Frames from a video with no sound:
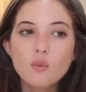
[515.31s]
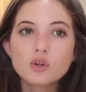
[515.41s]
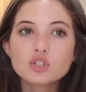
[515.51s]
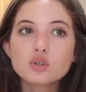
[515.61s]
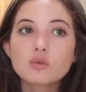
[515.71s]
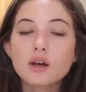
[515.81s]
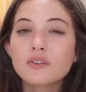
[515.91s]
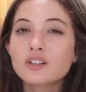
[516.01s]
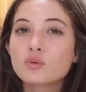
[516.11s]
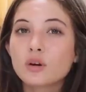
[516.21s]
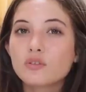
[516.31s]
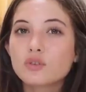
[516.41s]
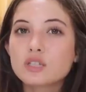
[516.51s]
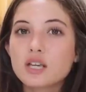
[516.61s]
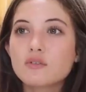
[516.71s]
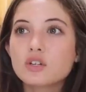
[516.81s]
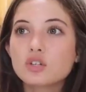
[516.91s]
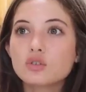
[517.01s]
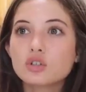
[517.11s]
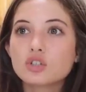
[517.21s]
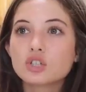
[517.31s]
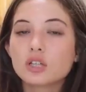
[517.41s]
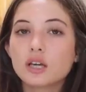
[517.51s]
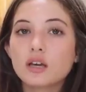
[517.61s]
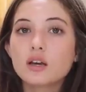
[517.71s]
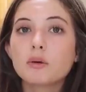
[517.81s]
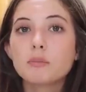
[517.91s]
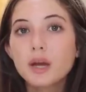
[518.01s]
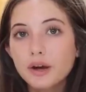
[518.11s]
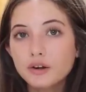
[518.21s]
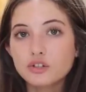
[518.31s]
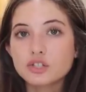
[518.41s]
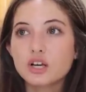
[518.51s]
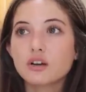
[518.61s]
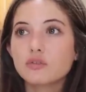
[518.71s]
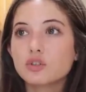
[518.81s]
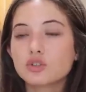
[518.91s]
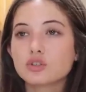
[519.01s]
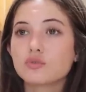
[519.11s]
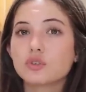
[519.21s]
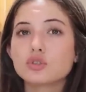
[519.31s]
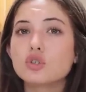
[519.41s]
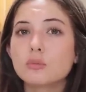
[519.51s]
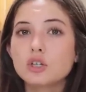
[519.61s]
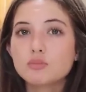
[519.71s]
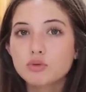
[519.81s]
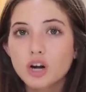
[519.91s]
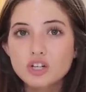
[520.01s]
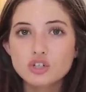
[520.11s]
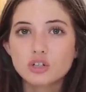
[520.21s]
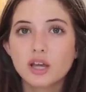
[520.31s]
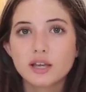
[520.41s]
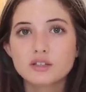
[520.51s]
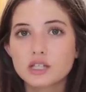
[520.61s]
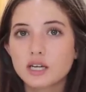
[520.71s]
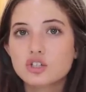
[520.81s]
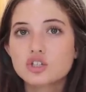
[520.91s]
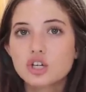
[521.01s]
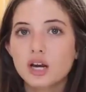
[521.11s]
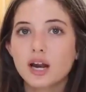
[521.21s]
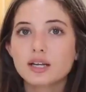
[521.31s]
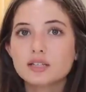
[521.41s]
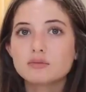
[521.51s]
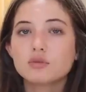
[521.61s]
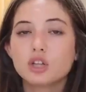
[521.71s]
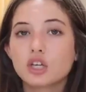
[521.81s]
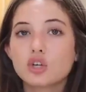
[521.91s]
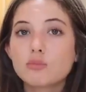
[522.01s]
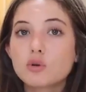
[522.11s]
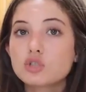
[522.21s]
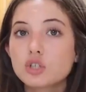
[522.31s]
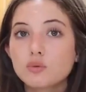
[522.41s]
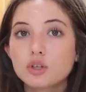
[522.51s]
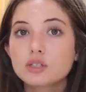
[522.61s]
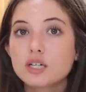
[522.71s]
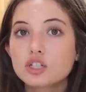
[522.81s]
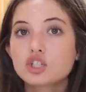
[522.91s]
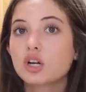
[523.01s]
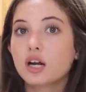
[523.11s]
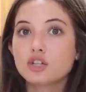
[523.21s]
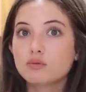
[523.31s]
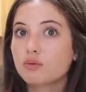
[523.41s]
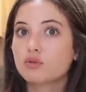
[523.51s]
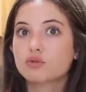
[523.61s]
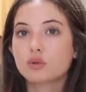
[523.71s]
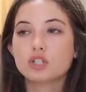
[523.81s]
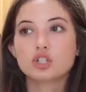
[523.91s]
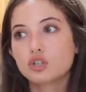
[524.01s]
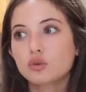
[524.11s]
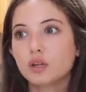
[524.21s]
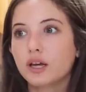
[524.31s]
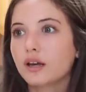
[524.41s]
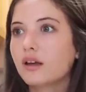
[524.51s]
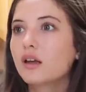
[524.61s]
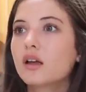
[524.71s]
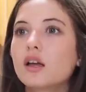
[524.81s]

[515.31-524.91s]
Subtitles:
Once you're around that 24/7, you start to like compare yourself. You start to feel so much pressure. Like it's like, shit, I need to, like you're posting a reel today. Shit, I should post one too. Like,